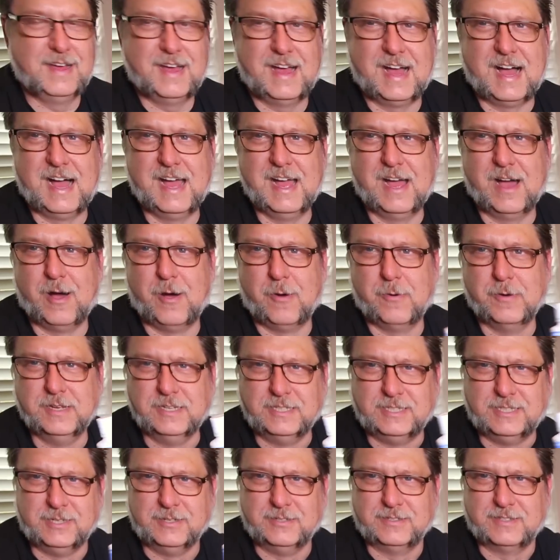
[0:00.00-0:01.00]
I
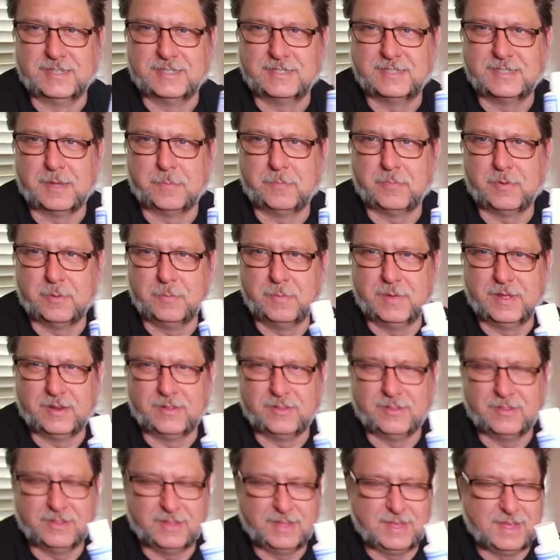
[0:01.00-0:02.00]
always use the
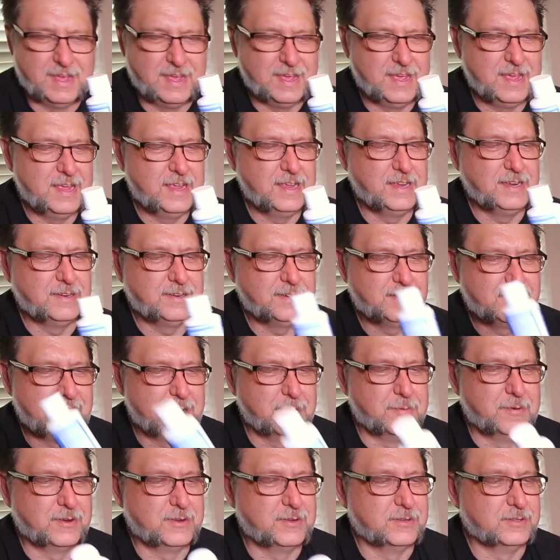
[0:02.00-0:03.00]
supplemental
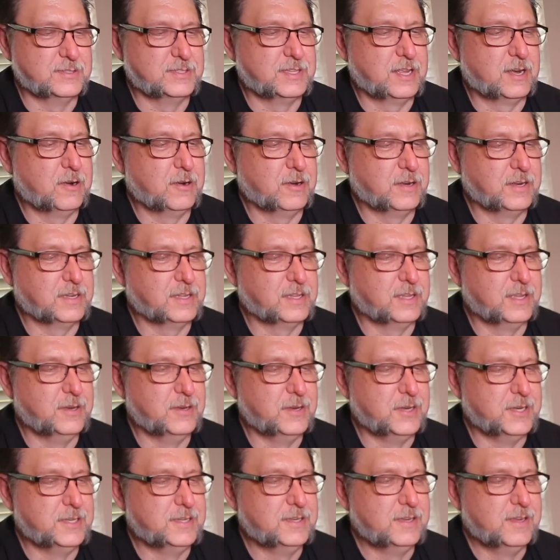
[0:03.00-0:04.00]
chemicals that are
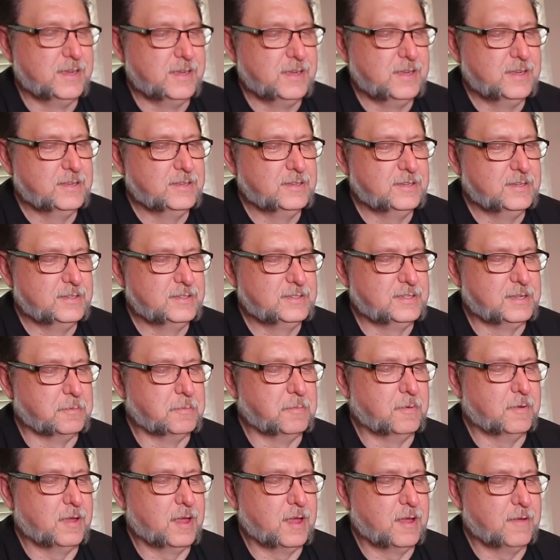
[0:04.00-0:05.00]
included.
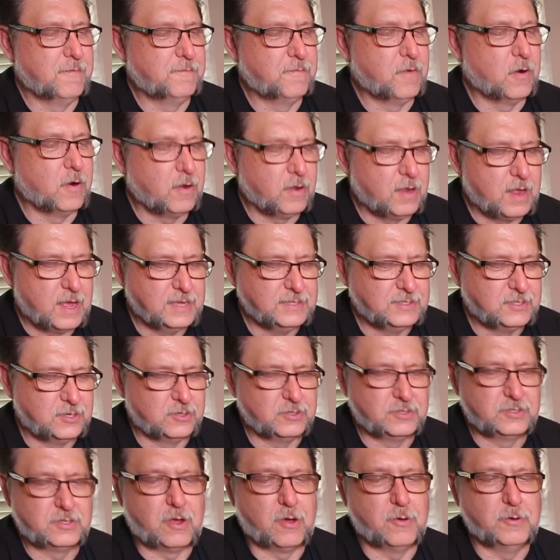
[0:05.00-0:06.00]
Some
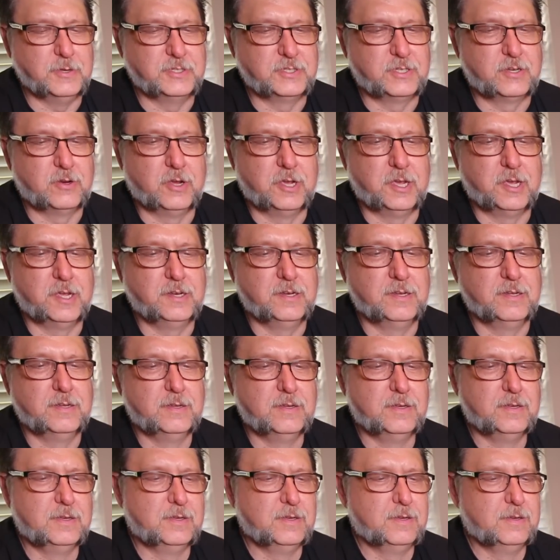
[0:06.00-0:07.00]
fertilizer is always good,
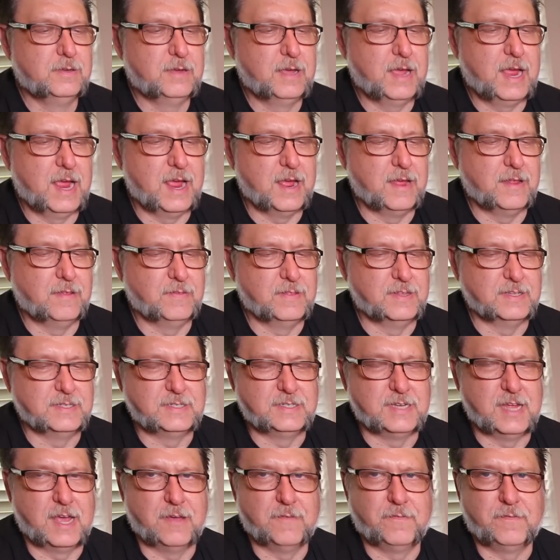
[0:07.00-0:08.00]
and this
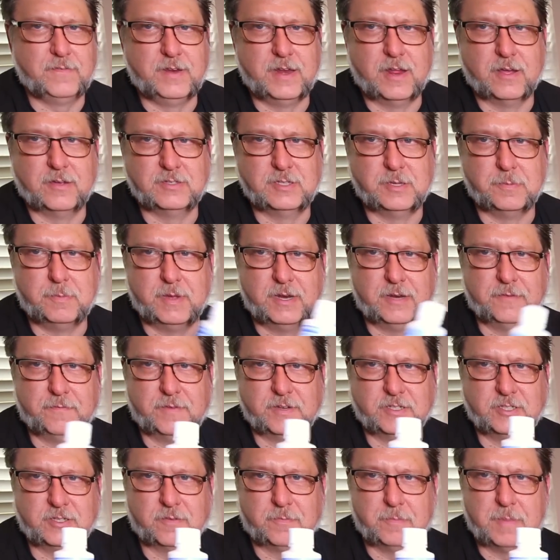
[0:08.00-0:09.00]
stuff, some
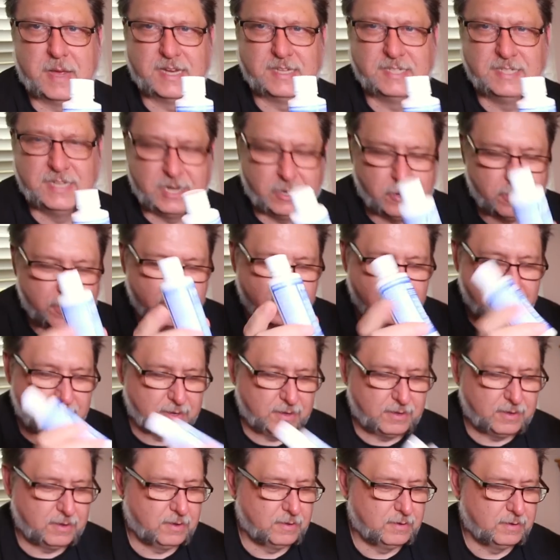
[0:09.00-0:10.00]
beneficial
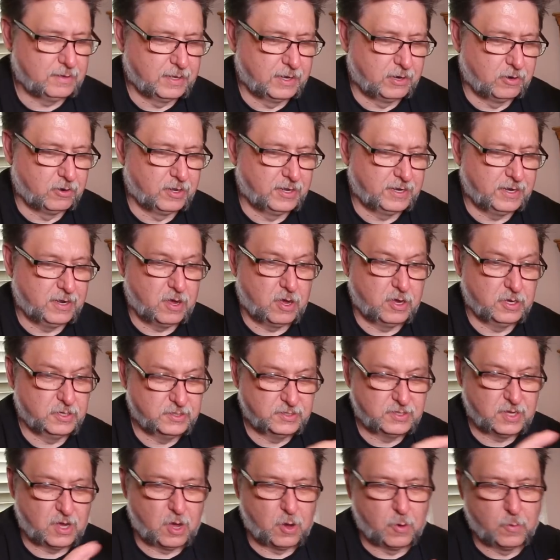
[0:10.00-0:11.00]
bacteria literally
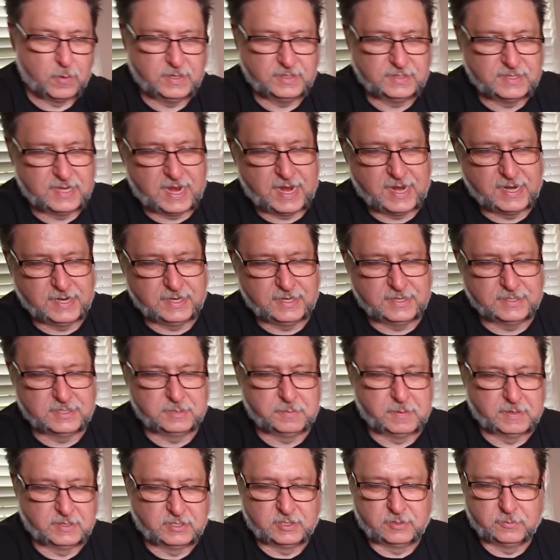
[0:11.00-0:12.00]
is always handy,
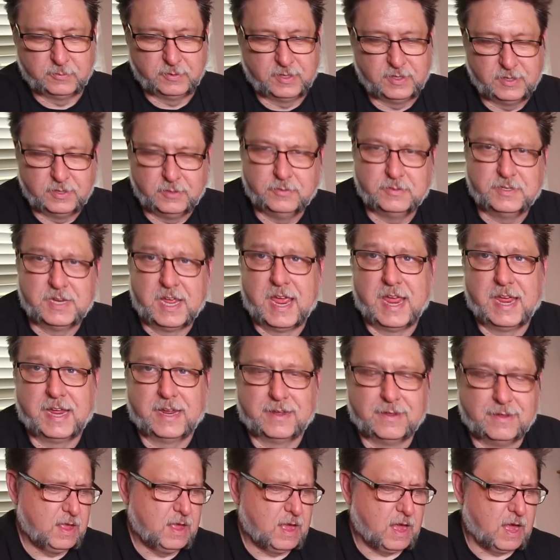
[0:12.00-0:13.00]
especially with a new tank.
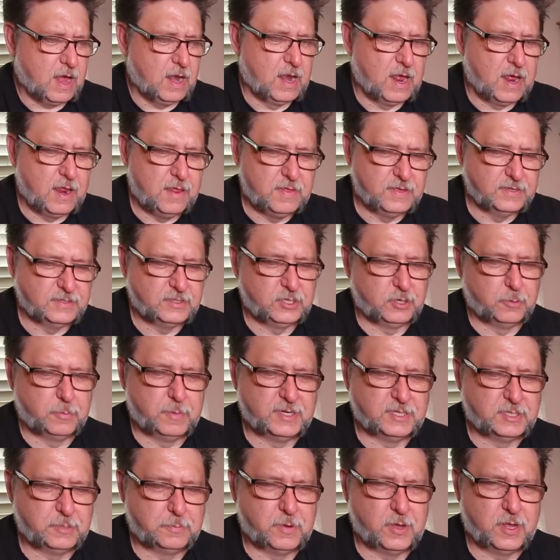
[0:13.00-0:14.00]
A lot of this you're
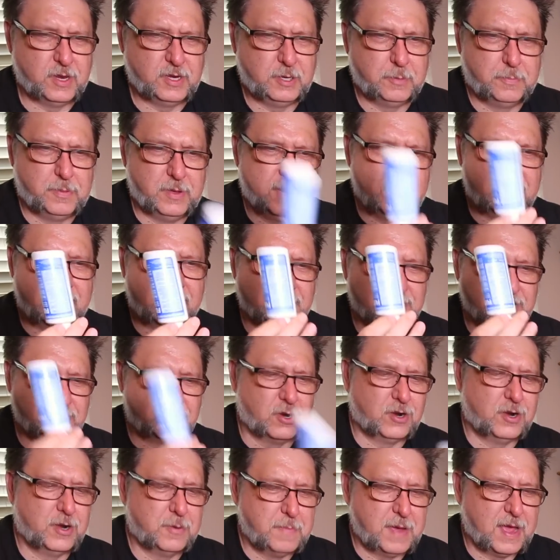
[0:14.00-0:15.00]
meant to you put in a
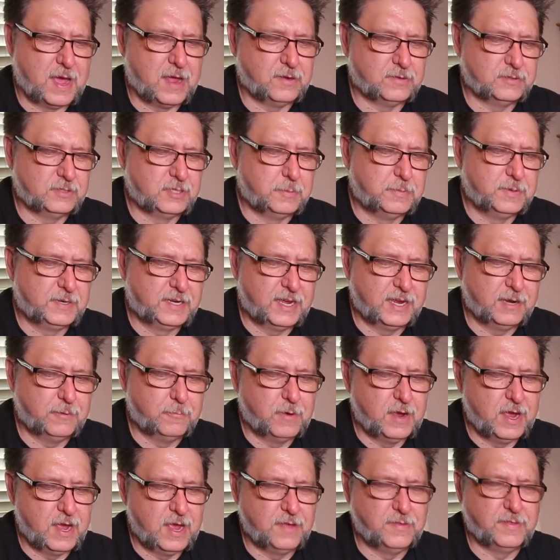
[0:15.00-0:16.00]
certain amount to begin
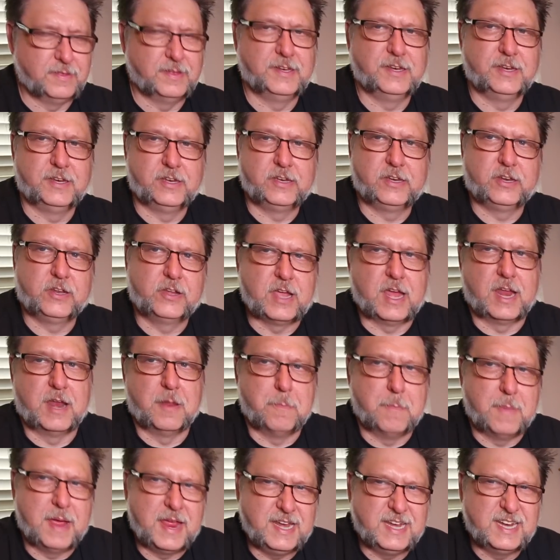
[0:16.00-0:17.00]
with, and then you kind
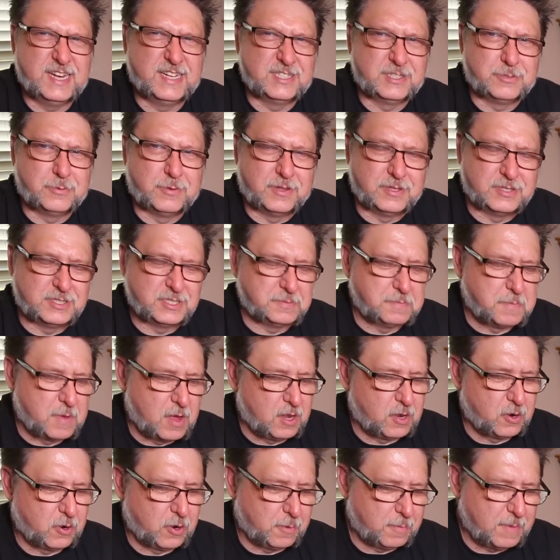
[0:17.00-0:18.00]
of maintenance with a
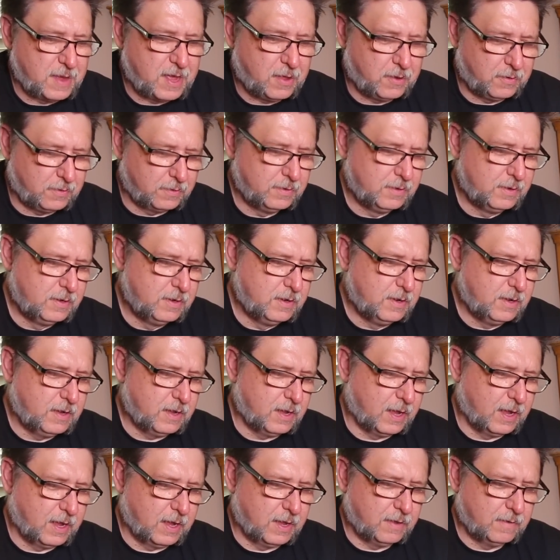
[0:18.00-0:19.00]
smaller amount.
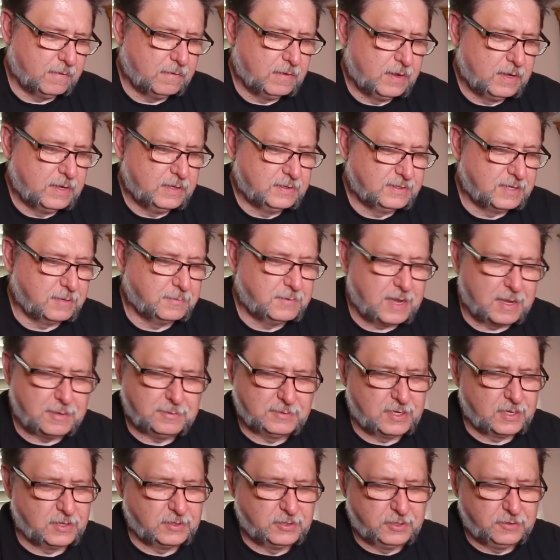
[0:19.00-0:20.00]

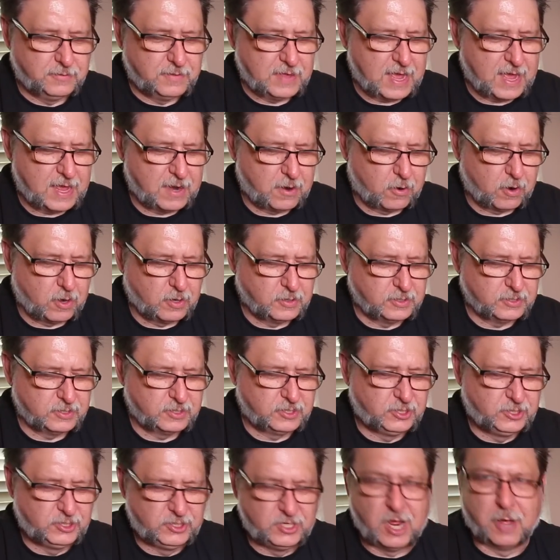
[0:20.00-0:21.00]
Sometimes I'll do that, or I'll
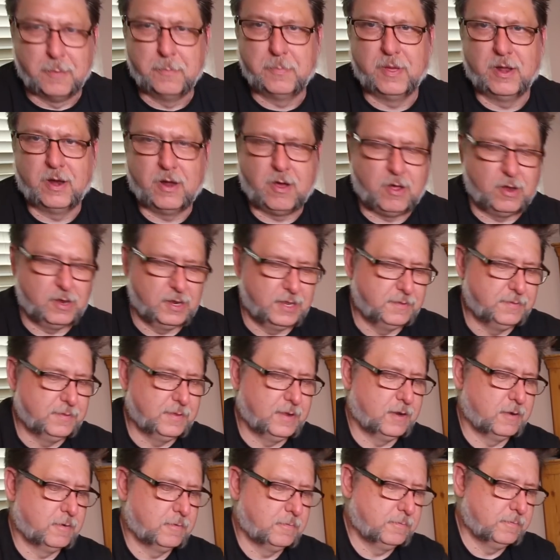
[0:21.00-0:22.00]
just dump it all in
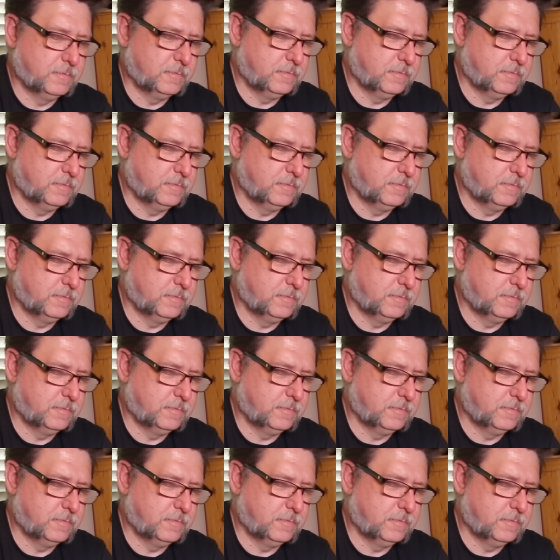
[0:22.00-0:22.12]
there.